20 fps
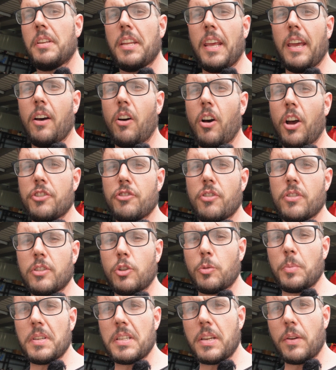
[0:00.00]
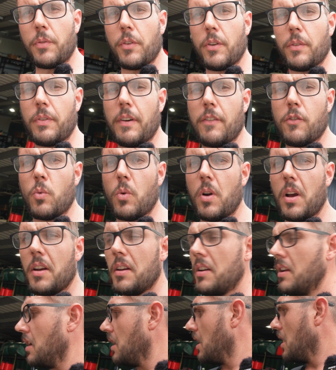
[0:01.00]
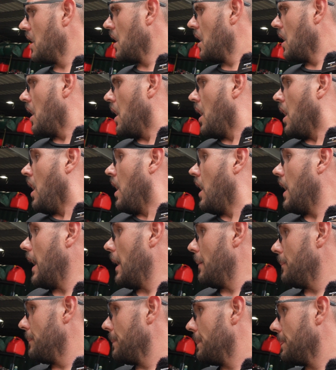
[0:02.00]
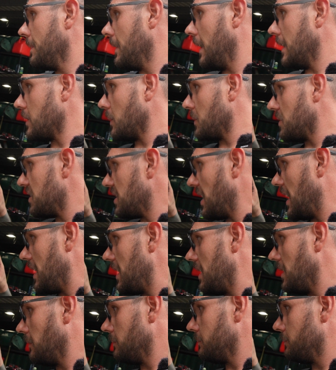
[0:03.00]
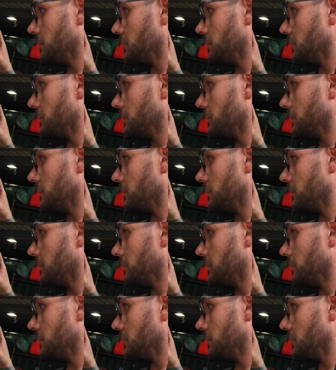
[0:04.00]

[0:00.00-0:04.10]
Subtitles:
yeah, hydro is a little bit different for everyone. As I was saying,